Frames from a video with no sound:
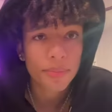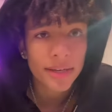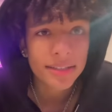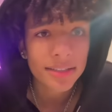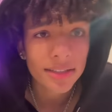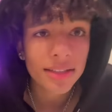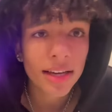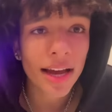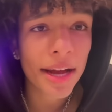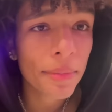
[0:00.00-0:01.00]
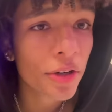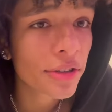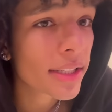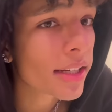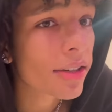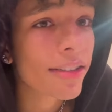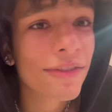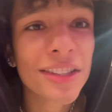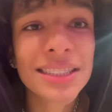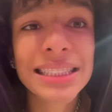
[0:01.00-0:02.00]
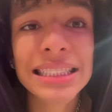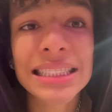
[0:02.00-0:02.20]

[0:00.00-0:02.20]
Basically, I'm a retainer in person.